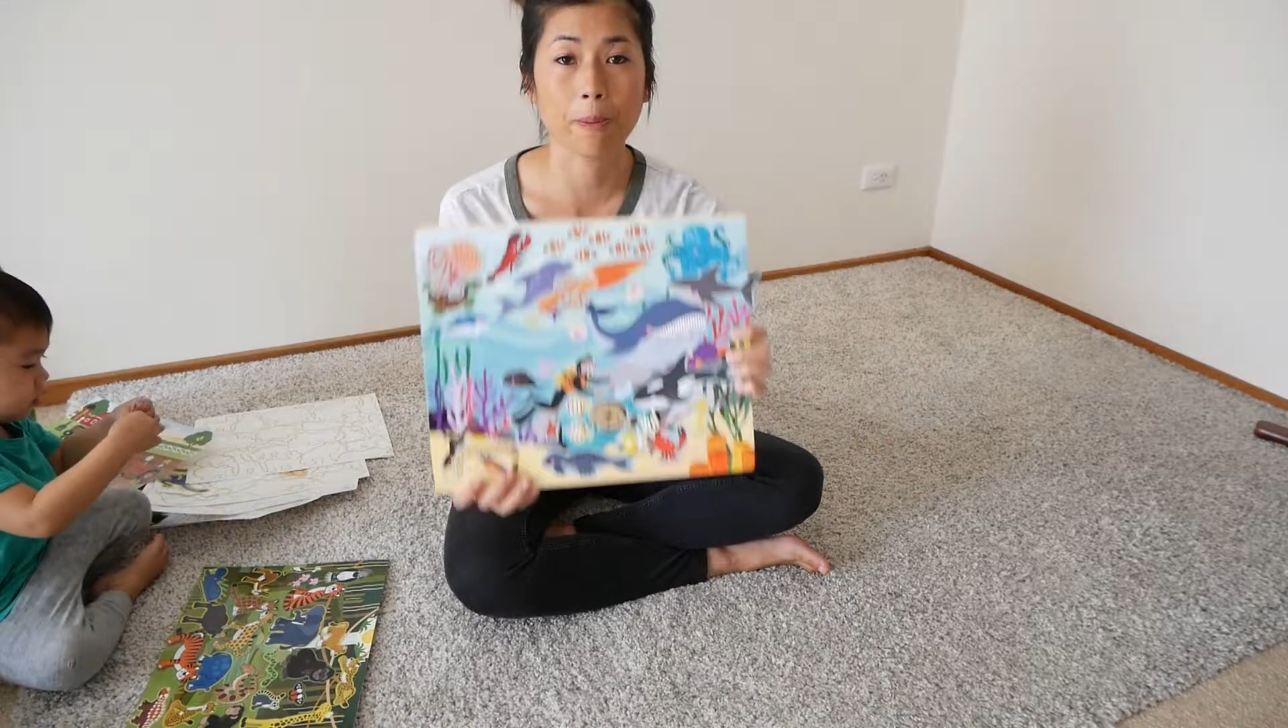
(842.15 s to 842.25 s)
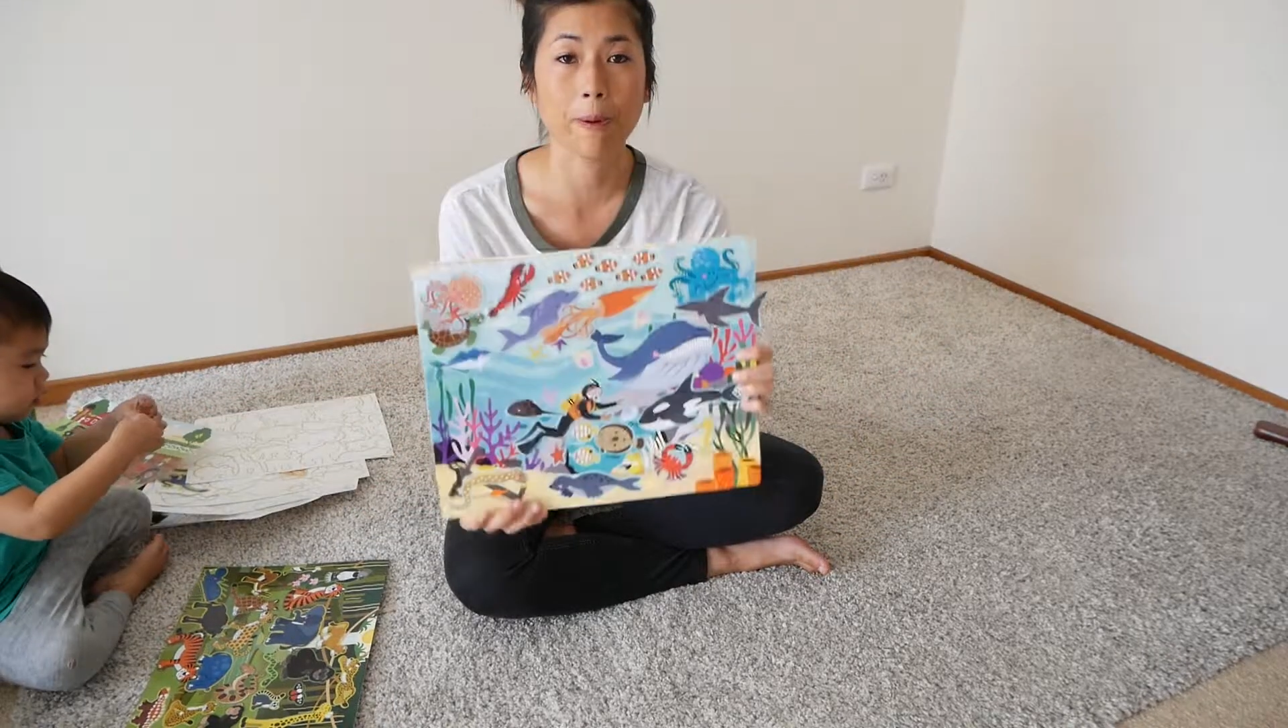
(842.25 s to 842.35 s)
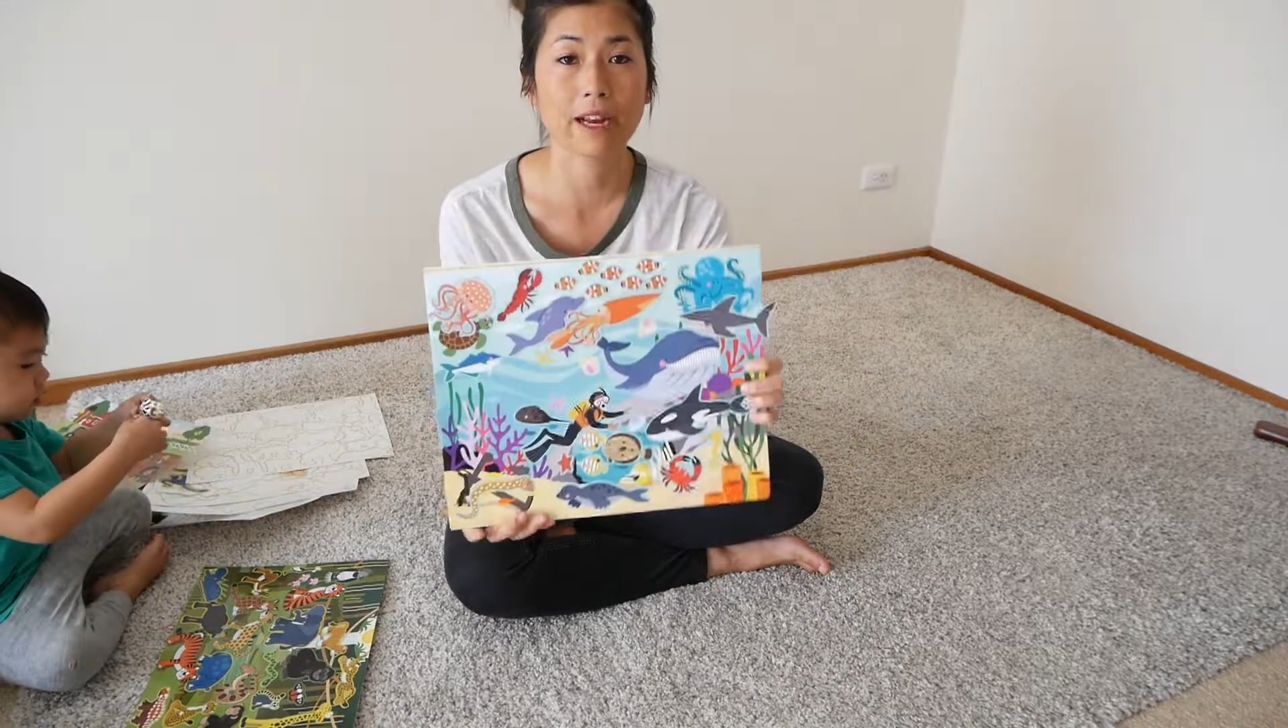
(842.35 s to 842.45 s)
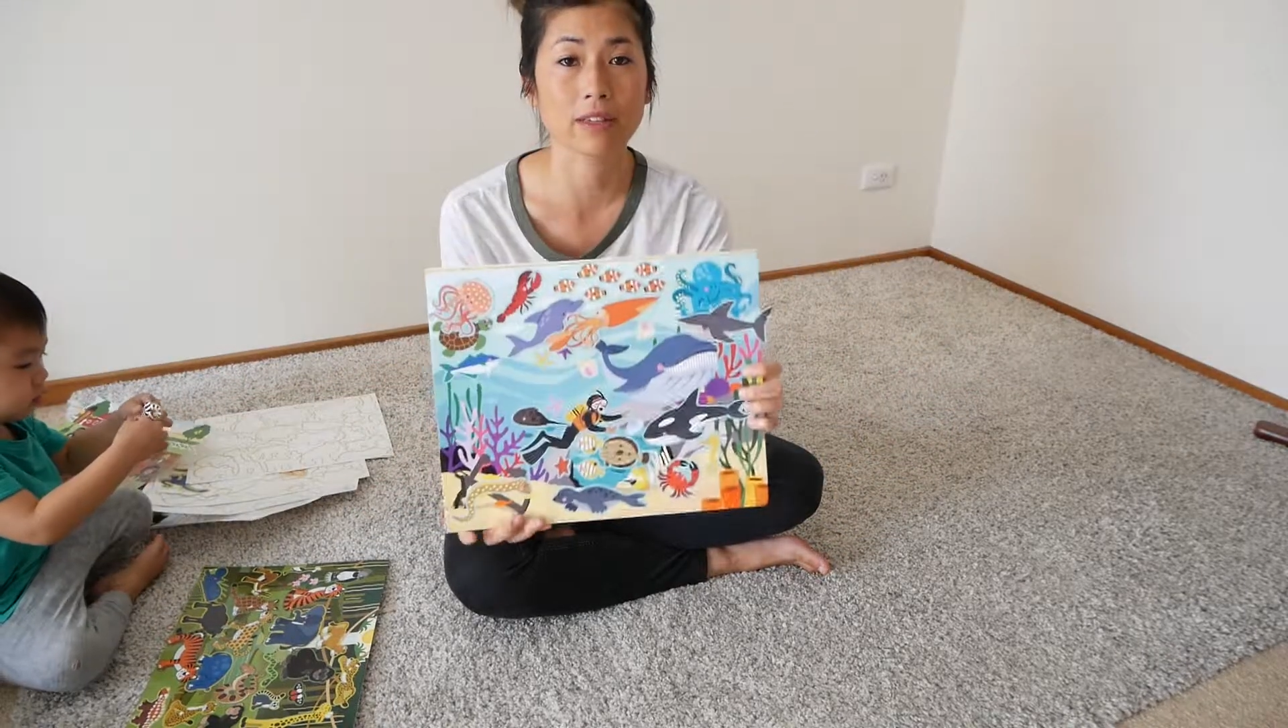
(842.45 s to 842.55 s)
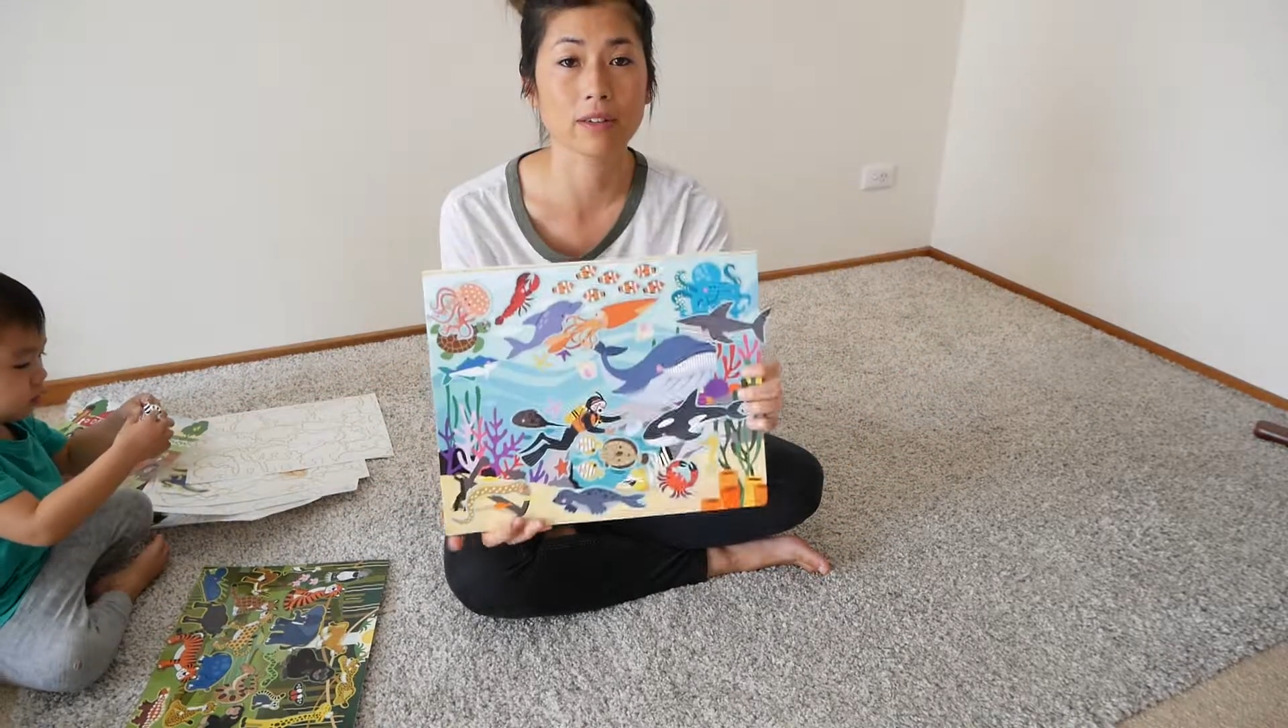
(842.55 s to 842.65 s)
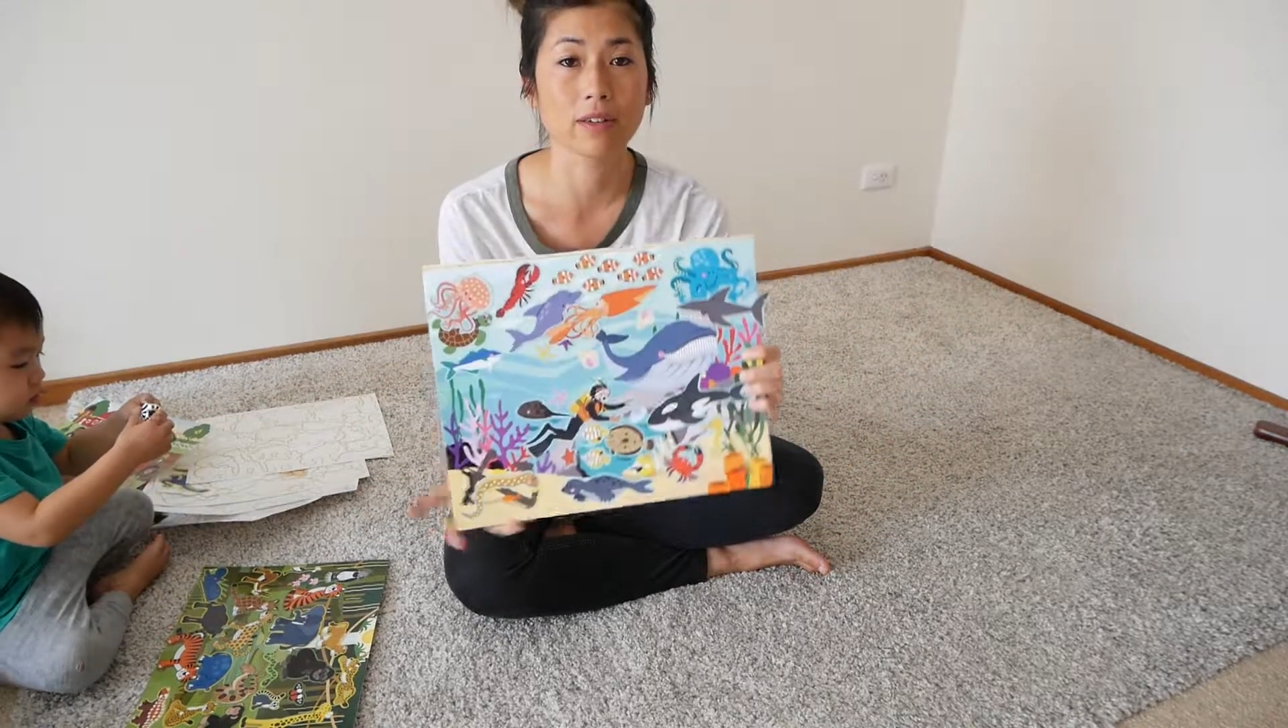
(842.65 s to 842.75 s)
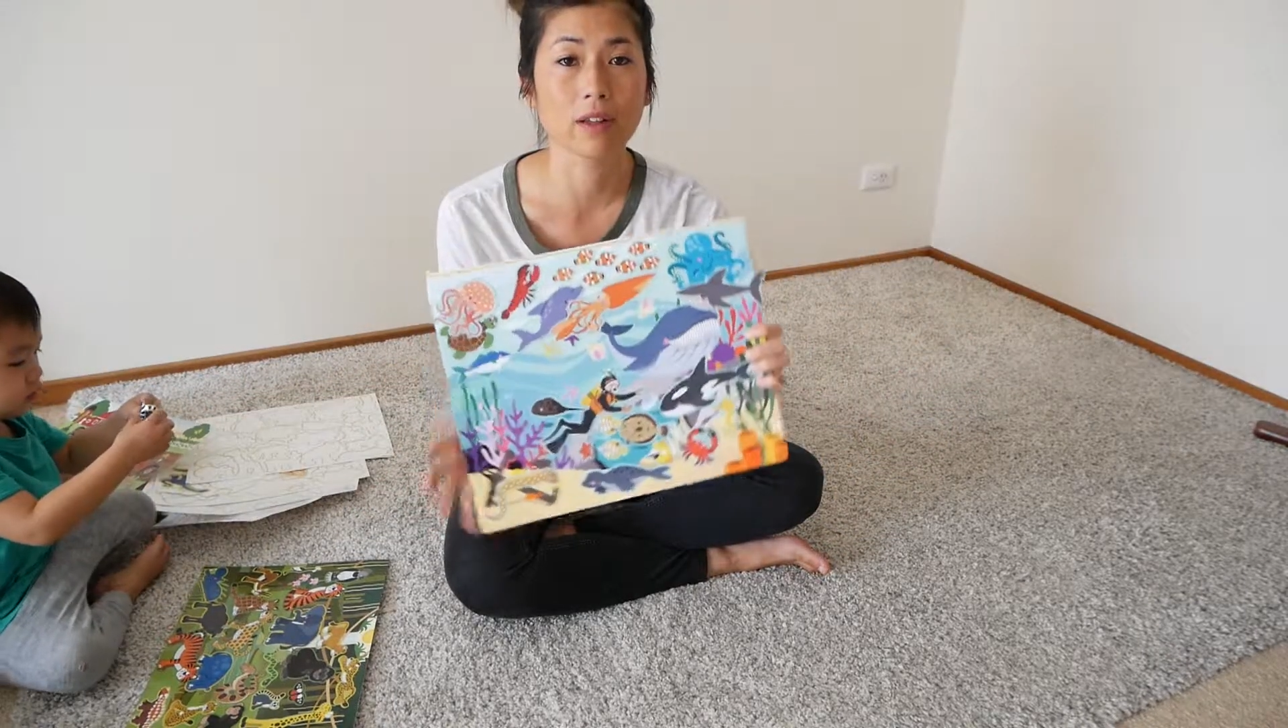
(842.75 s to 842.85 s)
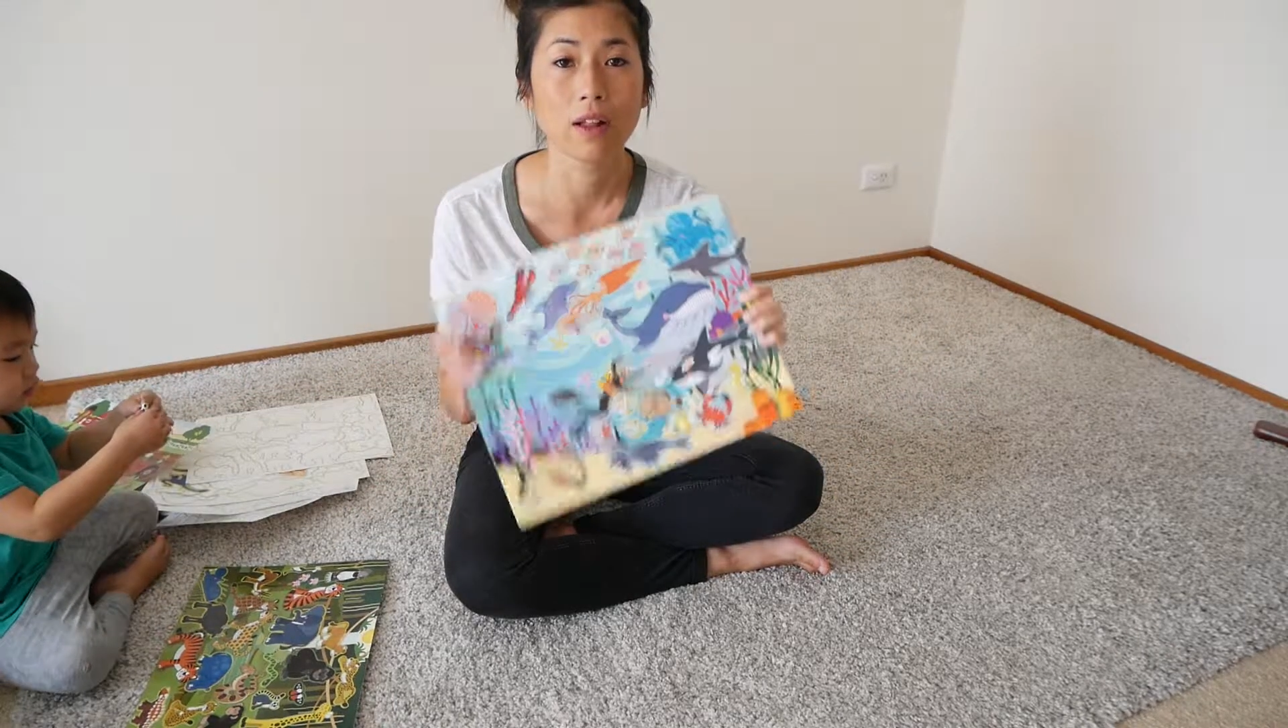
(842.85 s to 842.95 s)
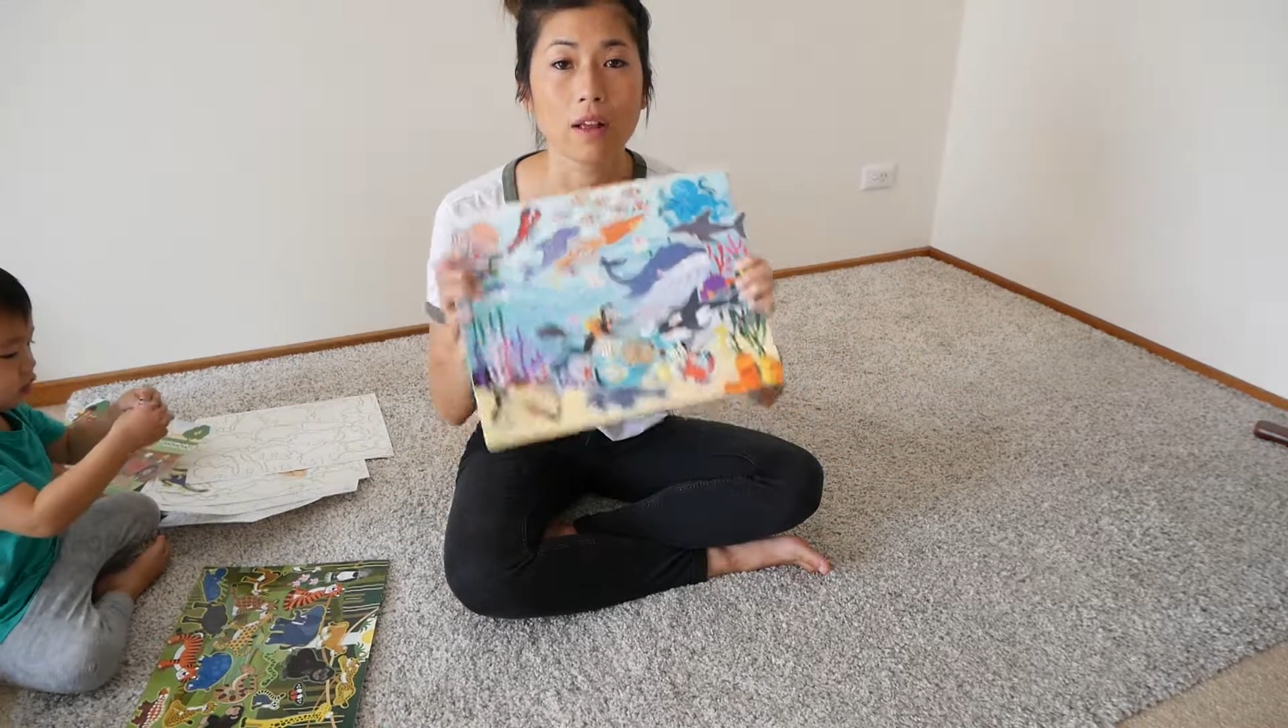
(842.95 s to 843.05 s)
practical